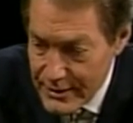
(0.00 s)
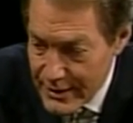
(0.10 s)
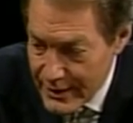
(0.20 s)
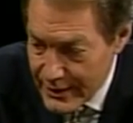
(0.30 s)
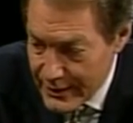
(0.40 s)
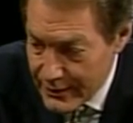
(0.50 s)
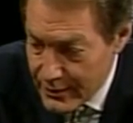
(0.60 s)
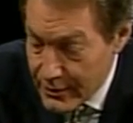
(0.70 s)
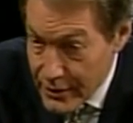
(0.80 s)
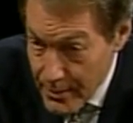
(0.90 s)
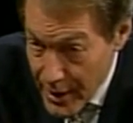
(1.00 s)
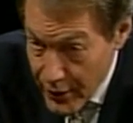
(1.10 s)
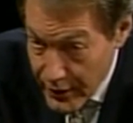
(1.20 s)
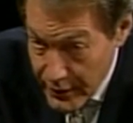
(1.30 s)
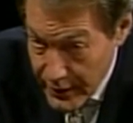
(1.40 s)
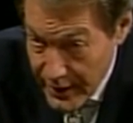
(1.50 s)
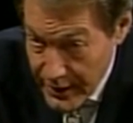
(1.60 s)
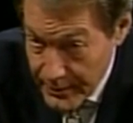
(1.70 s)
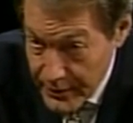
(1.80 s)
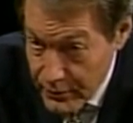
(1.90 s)
today the American
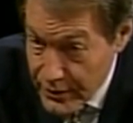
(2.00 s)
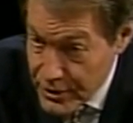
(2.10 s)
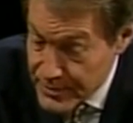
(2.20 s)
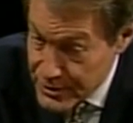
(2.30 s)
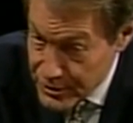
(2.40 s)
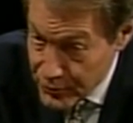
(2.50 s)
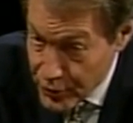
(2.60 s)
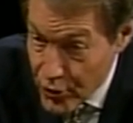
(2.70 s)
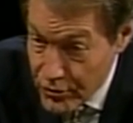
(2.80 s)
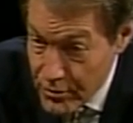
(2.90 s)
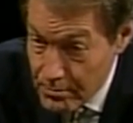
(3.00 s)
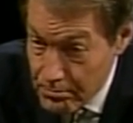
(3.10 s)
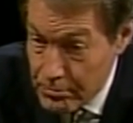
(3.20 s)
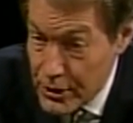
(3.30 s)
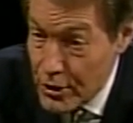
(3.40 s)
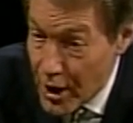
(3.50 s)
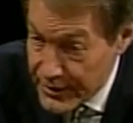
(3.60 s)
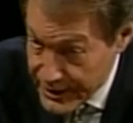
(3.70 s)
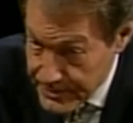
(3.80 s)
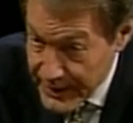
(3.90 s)
economy, where there's been some growth
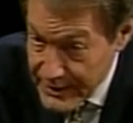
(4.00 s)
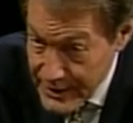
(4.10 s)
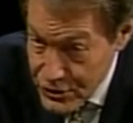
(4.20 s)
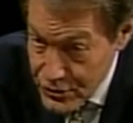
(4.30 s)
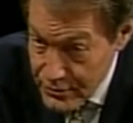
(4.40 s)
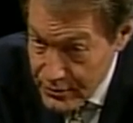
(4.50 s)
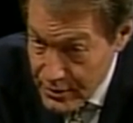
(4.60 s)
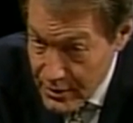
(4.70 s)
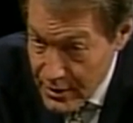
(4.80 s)
beyond expectation,